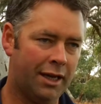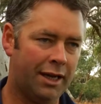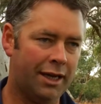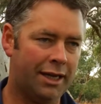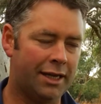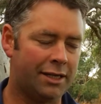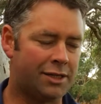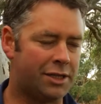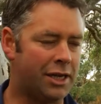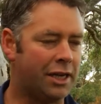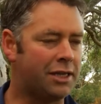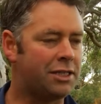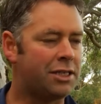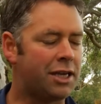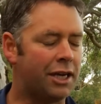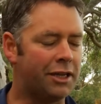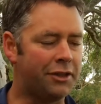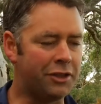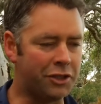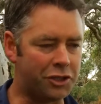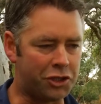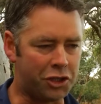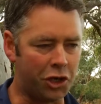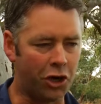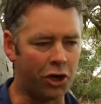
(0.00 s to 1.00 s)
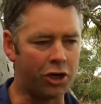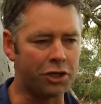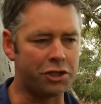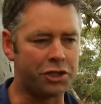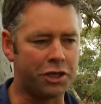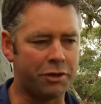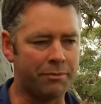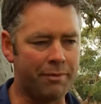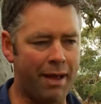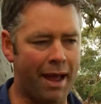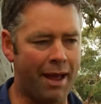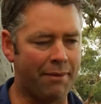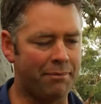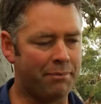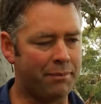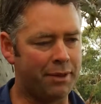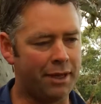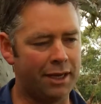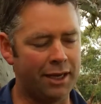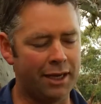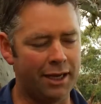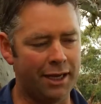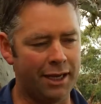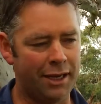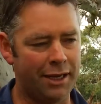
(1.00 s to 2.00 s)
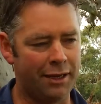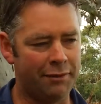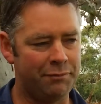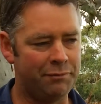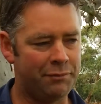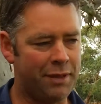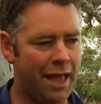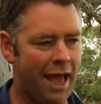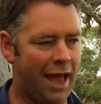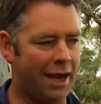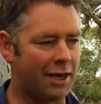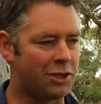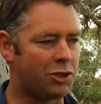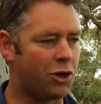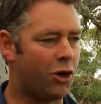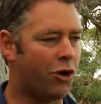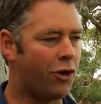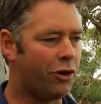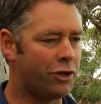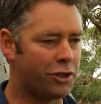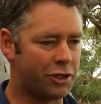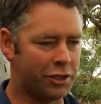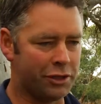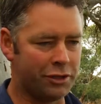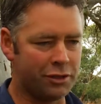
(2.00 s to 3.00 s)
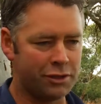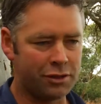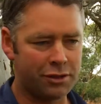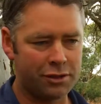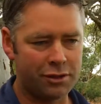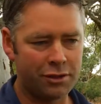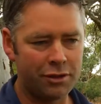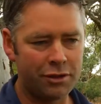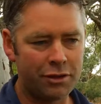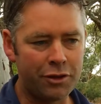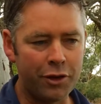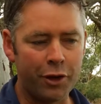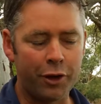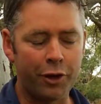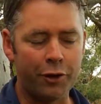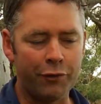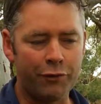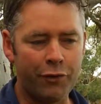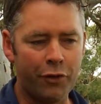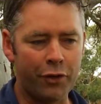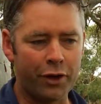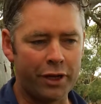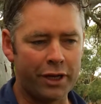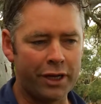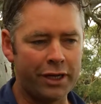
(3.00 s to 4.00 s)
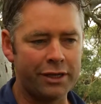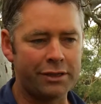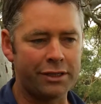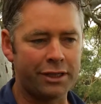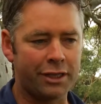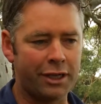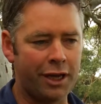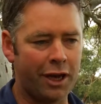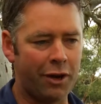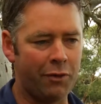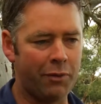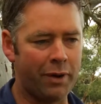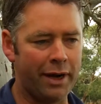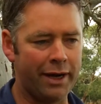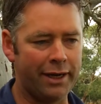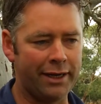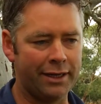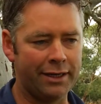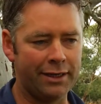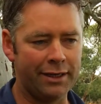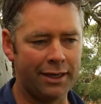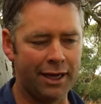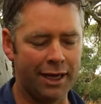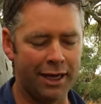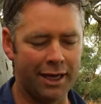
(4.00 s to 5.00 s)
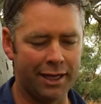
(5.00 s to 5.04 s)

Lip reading: Essentially, the geology map had its origins 30 or 40 years ago when